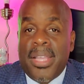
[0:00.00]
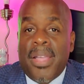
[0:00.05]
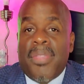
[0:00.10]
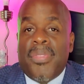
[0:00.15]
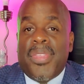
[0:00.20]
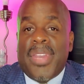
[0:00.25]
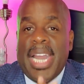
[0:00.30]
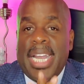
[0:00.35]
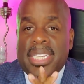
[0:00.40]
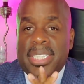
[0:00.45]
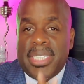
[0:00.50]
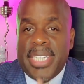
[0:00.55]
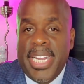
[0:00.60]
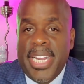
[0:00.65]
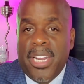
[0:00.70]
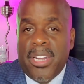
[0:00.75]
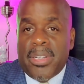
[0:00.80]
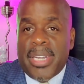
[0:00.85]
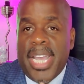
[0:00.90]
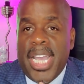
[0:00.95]
that I
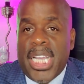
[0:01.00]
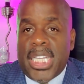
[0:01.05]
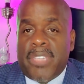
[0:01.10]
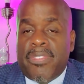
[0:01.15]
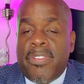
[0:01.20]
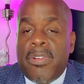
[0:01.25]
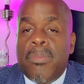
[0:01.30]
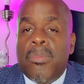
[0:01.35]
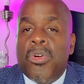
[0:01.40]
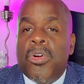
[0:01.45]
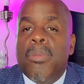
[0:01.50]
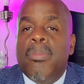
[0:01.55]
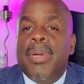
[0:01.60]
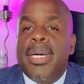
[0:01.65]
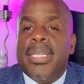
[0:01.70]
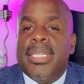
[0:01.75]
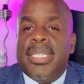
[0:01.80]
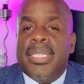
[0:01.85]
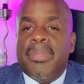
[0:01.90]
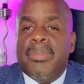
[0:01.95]
dared ask for more
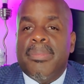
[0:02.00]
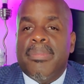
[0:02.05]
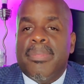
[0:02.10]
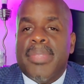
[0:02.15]
money.